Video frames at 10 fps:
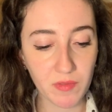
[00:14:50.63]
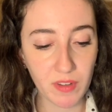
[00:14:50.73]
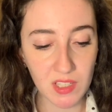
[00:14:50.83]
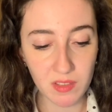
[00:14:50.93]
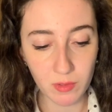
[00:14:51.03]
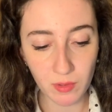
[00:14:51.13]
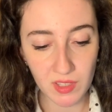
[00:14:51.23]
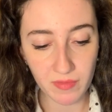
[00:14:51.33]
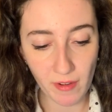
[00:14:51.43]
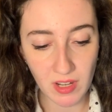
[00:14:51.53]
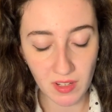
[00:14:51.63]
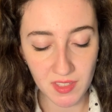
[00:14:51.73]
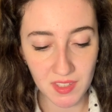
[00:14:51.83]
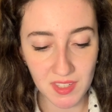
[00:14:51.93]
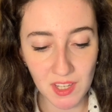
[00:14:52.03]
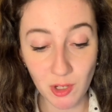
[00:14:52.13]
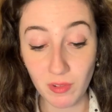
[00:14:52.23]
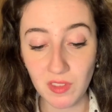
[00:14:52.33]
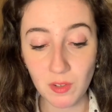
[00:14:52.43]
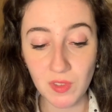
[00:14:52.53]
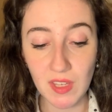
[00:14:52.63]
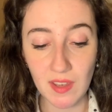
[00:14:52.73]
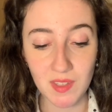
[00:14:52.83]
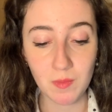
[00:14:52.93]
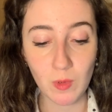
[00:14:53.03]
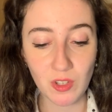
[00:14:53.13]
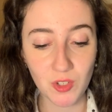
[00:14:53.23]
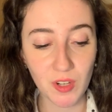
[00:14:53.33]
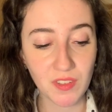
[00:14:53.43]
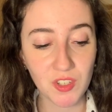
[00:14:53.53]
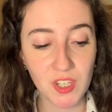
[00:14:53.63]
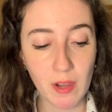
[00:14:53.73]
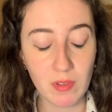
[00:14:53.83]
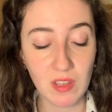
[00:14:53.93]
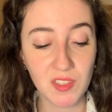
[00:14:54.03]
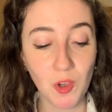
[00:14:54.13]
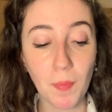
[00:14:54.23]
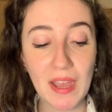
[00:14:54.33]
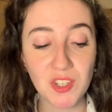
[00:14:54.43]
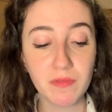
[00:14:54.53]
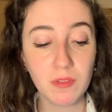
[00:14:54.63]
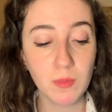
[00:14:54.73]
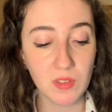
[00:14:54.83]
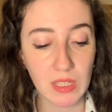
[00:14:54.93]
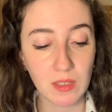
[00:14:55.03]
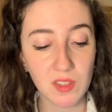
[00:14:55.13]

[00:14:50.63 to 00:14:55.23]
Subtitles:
first of all, it's very nice to see your enthusiasm while you're trying to share with us your passion for music.